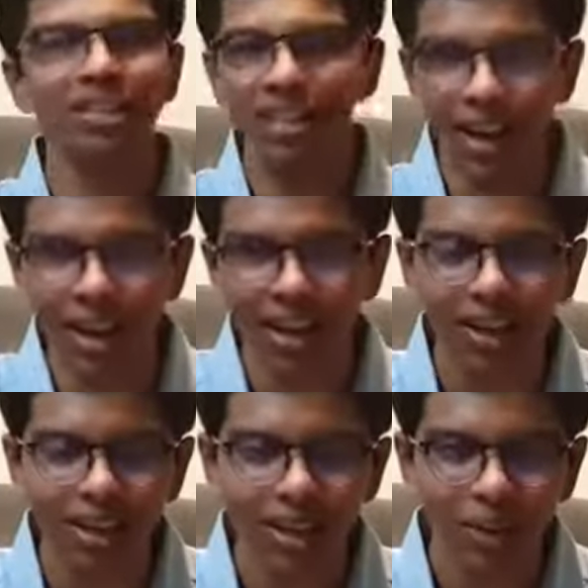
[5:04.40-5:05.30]
talk,
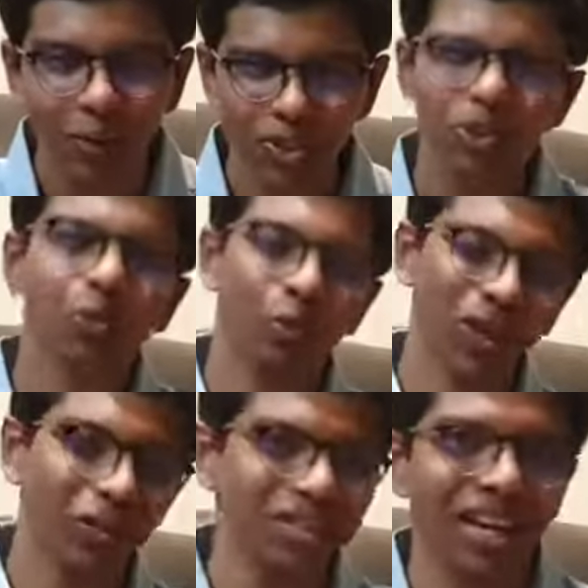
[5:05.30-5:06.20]
what's the
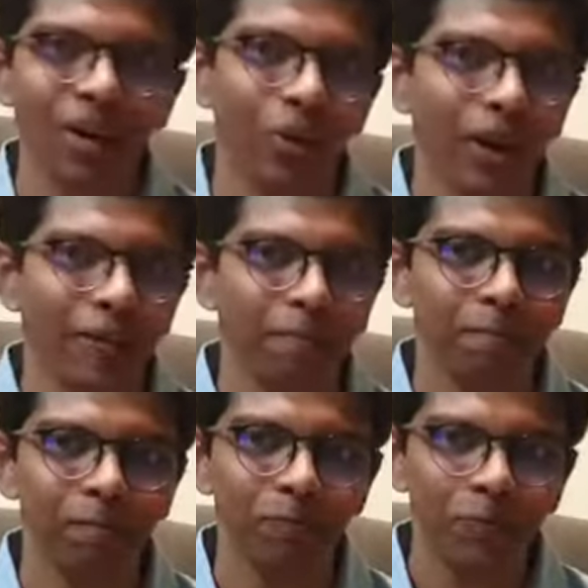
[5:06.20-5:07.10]
real takeaway?
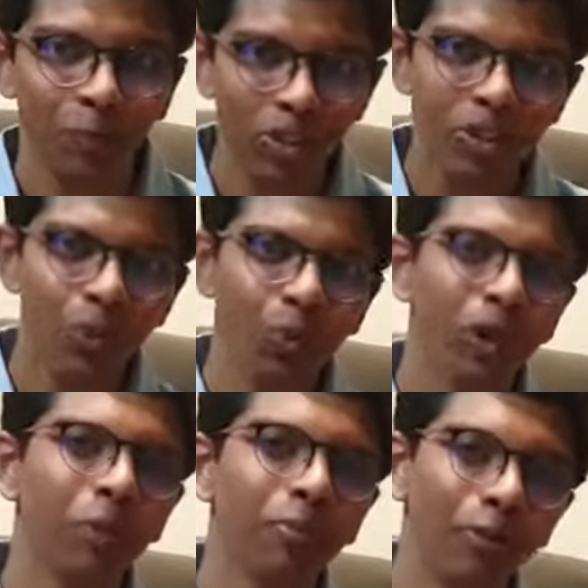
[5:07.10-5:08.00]
What's the
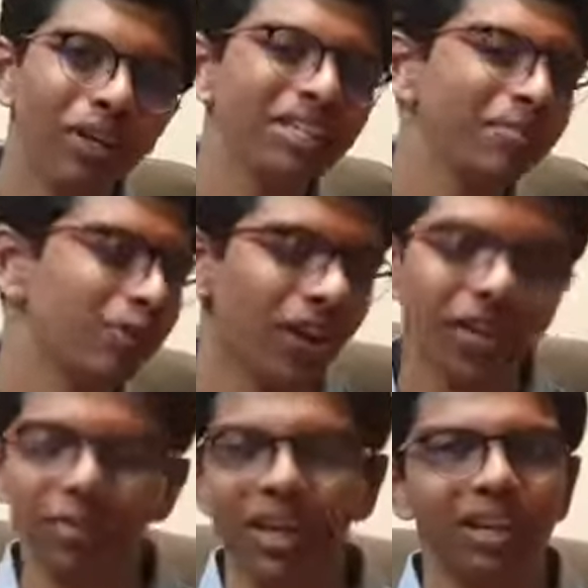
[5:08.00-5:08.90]
real point I'm trying to
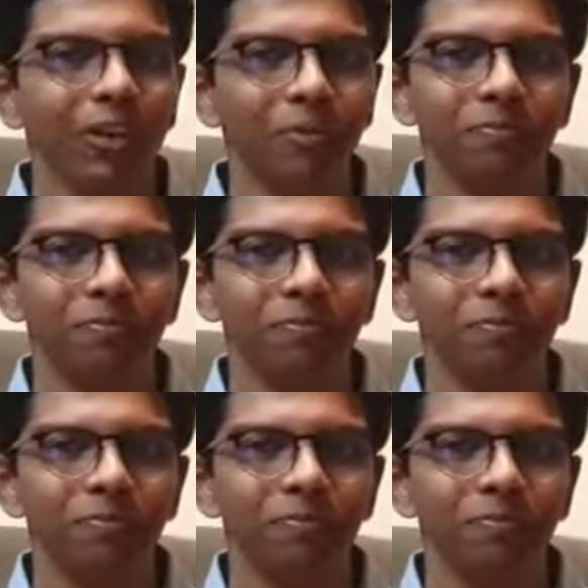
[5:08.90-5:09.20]
make here?